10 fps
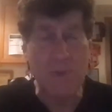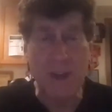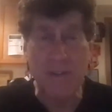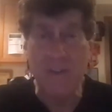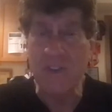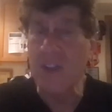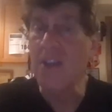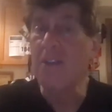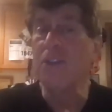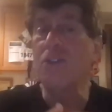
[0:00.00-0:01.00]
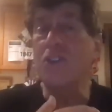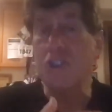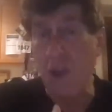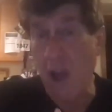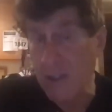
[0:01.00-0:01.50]
benefits. You
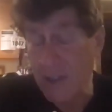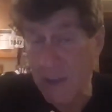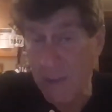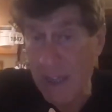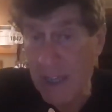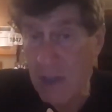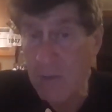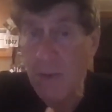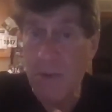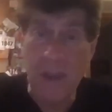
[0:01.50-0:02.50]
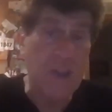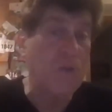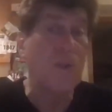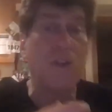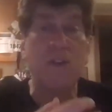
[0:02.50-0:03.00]
just talk to them like a human being.
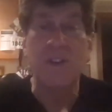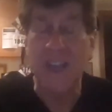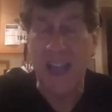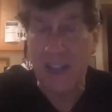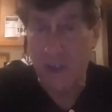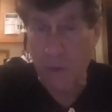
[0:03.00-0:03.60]
You learn to ask